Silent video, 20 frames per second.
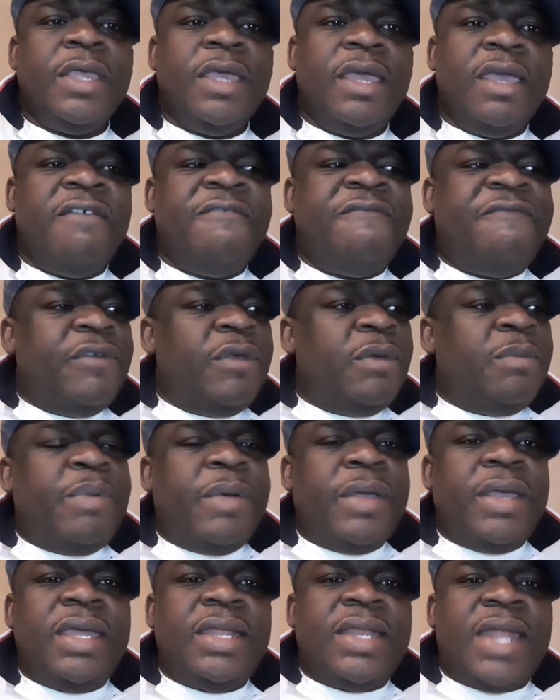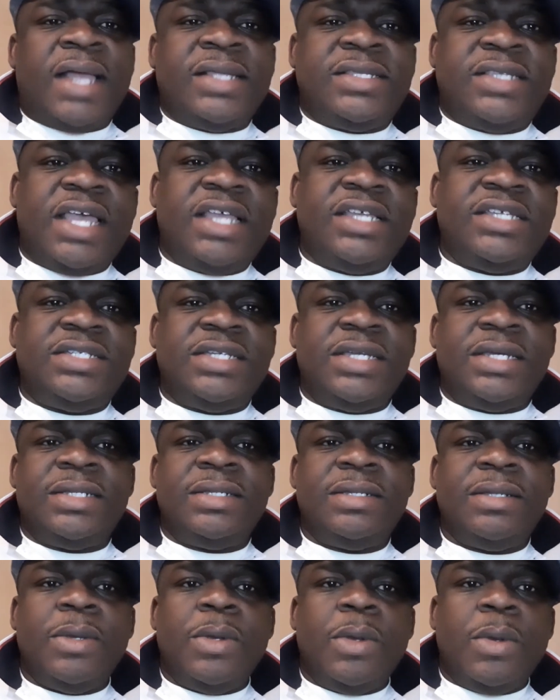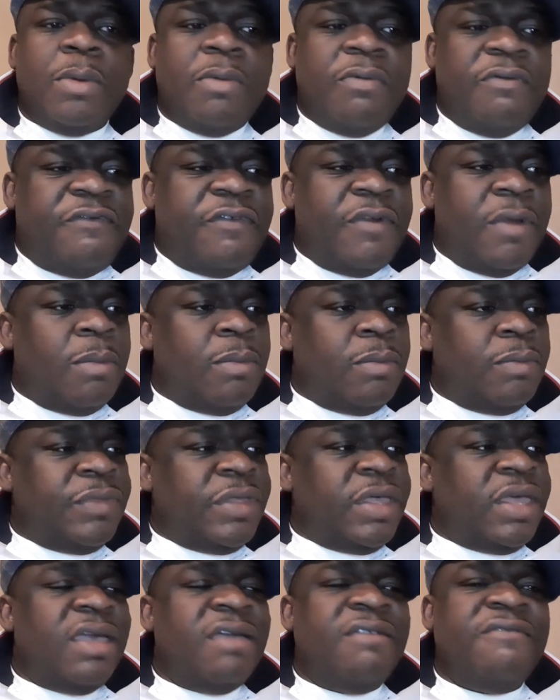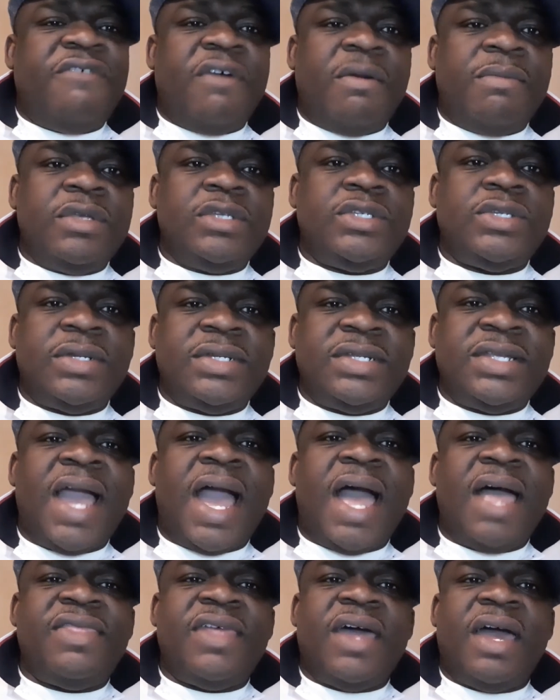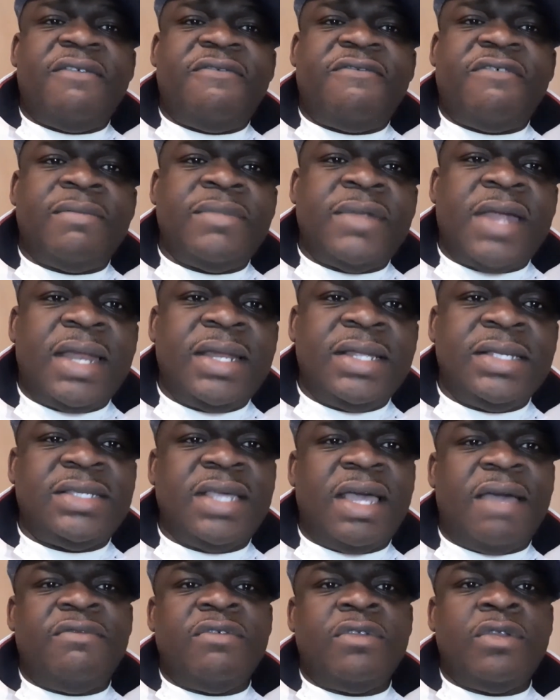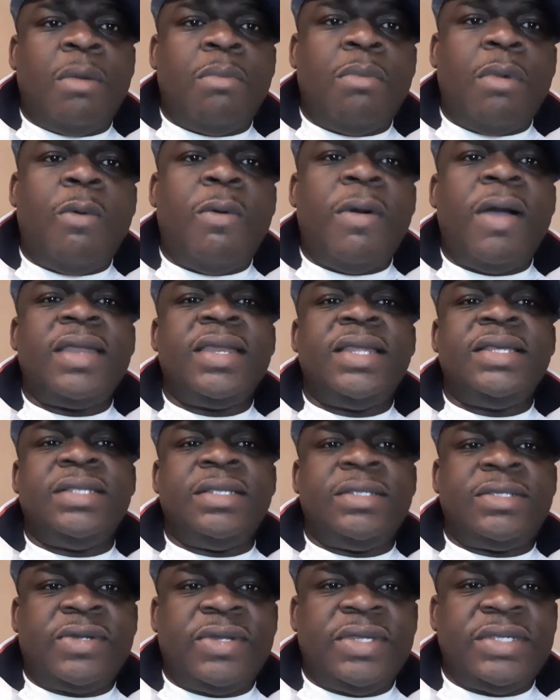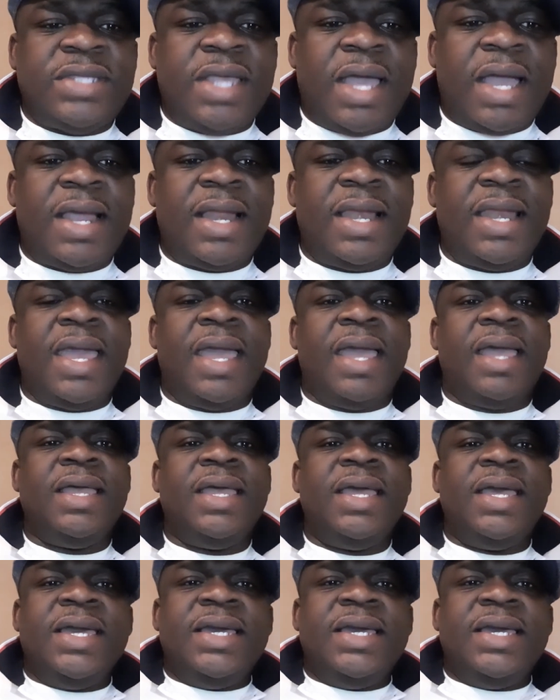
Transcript: if you paid attention from the information gathered from that interview, number one, it is crystal clear